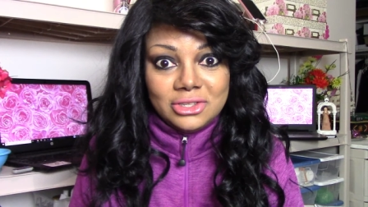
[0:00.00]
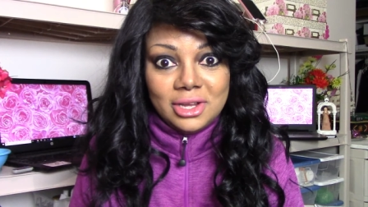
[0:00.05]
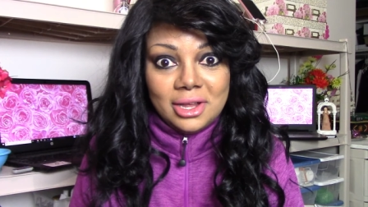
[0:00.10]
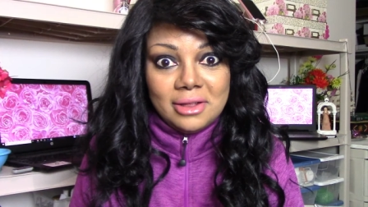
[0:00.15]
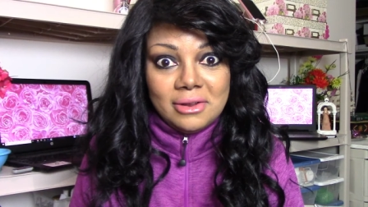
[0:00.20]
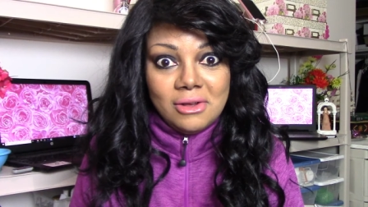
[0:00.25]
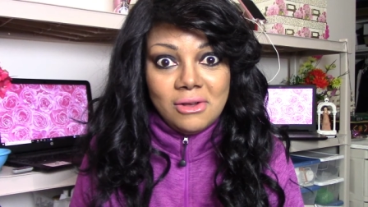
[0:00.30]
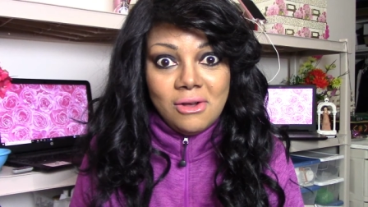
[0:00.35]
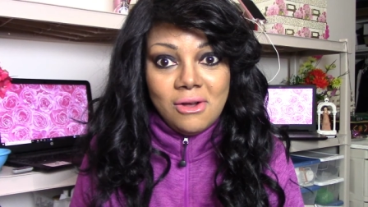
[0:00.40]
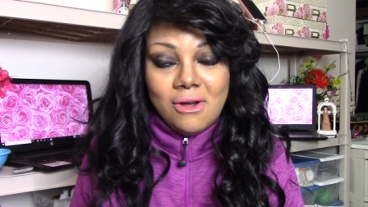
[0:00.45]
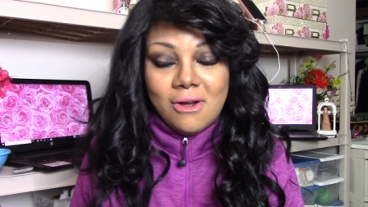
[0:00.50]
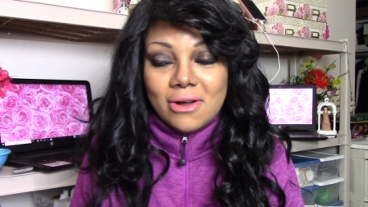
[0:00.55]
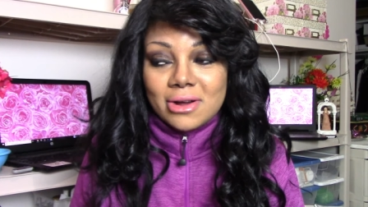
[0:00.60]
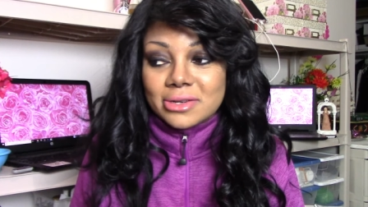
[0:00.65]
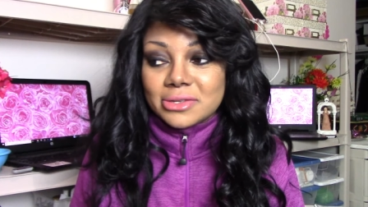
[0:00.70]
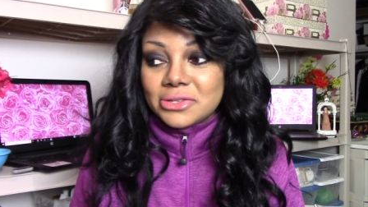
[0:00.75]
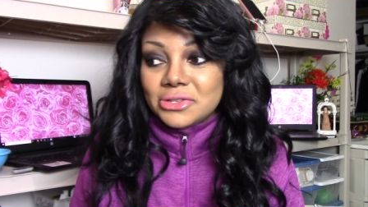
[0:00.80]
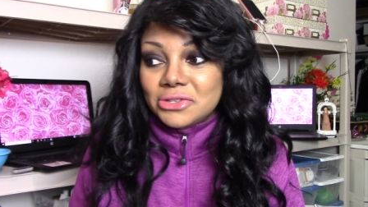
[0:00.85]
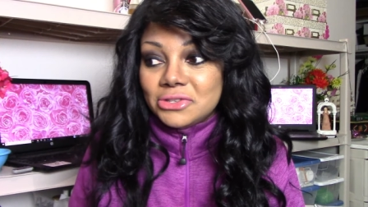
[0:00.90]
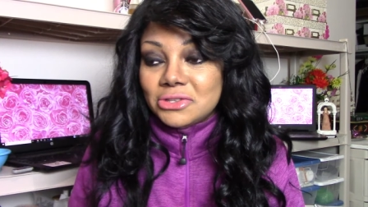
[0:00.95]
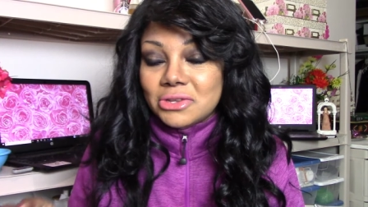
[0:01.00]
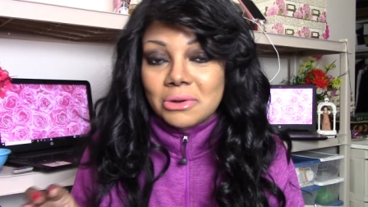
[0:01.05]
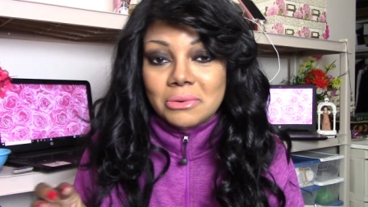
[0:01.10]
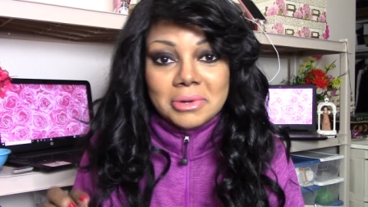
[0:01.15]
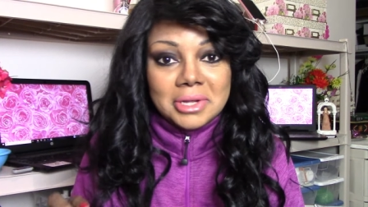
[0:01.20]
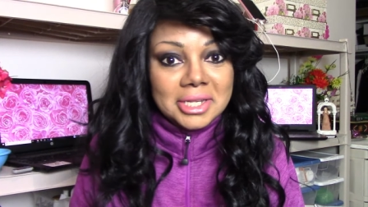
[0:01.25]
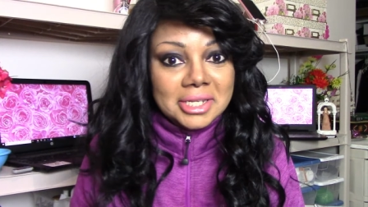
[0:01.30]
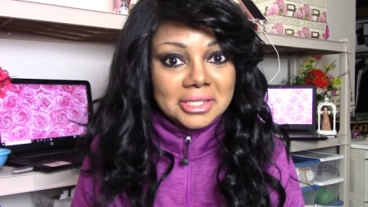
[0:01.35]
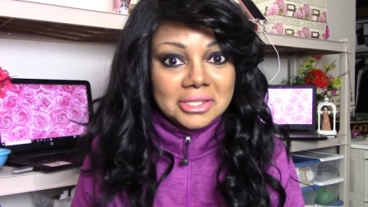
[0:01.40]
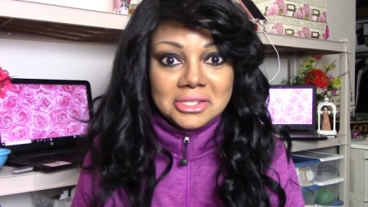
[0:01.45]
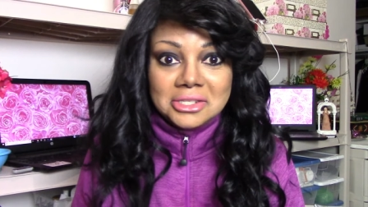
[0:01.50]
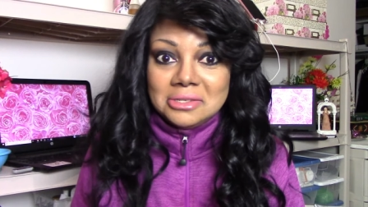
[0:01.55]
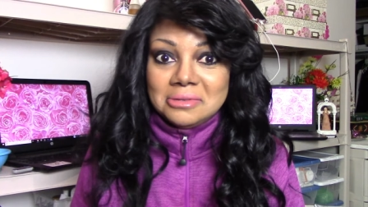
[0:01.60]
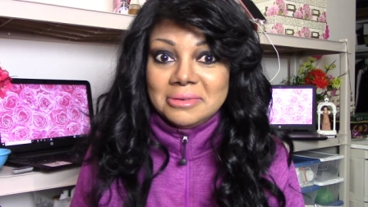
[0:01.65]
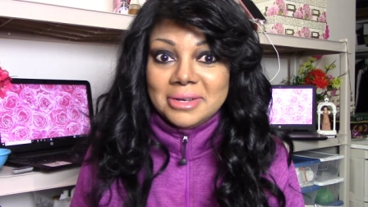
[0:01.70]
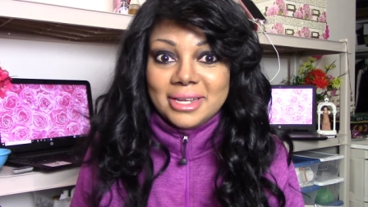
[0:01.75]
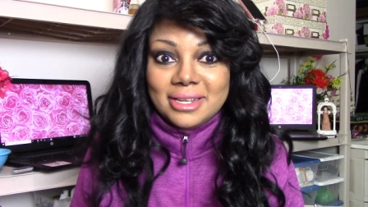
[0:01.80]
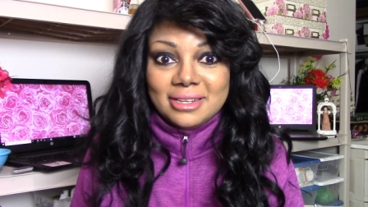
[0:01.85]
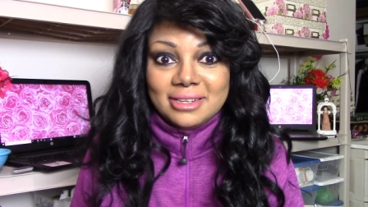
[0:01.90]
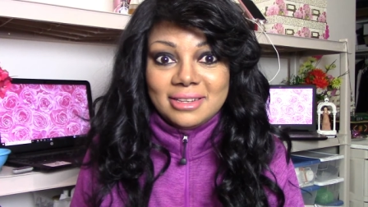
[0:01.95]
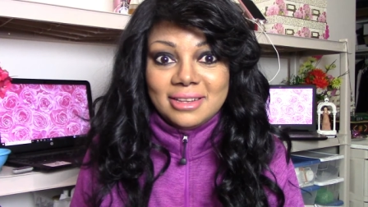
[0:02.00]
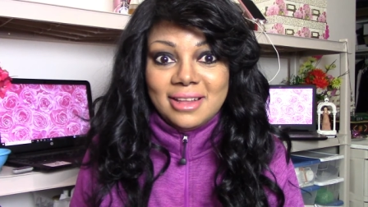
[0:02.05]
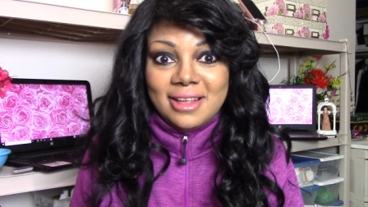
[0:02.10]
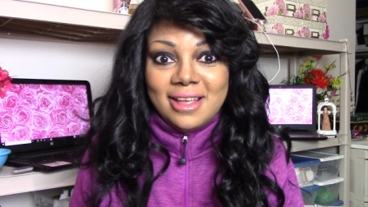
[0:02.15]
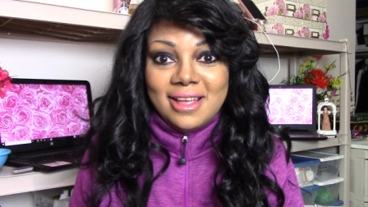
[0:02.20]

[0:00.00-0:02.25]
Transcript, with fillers: channel are so into it